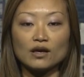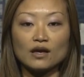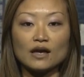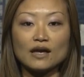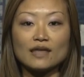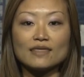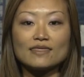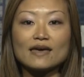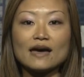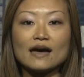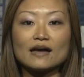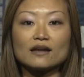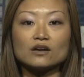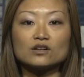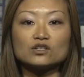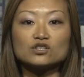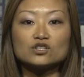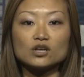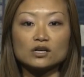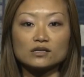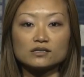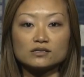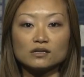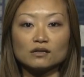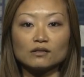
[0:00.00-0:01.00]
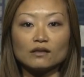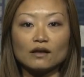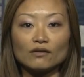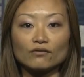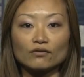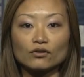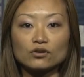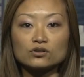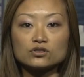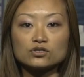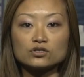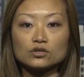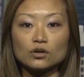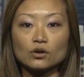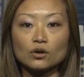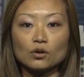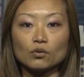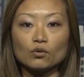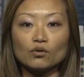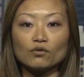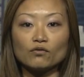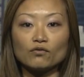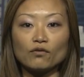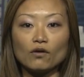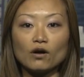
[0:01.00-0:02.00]
and that adjusted leverage
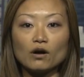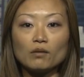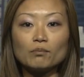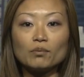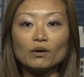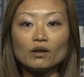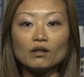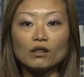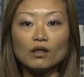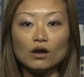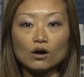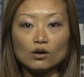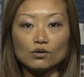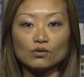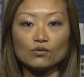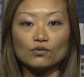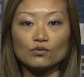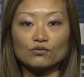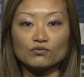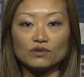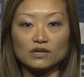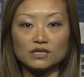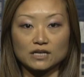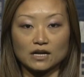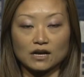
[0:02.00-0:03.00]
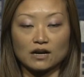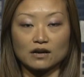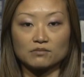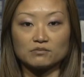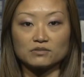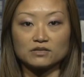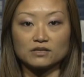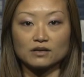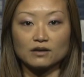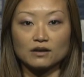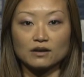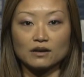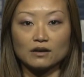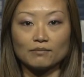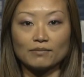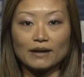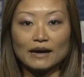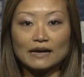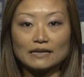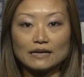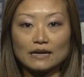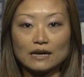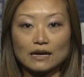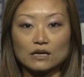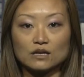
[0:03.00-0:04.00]
will fall below 3x
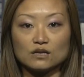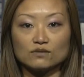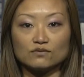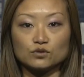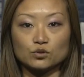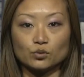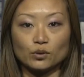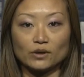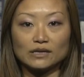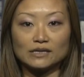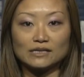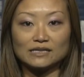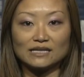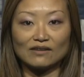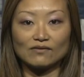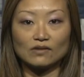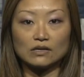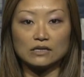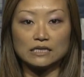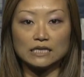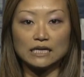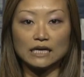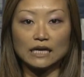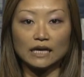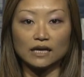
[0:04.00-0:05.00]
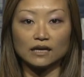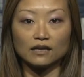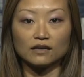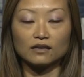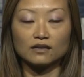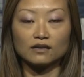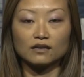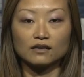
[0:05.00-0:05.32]
by the end of 2017.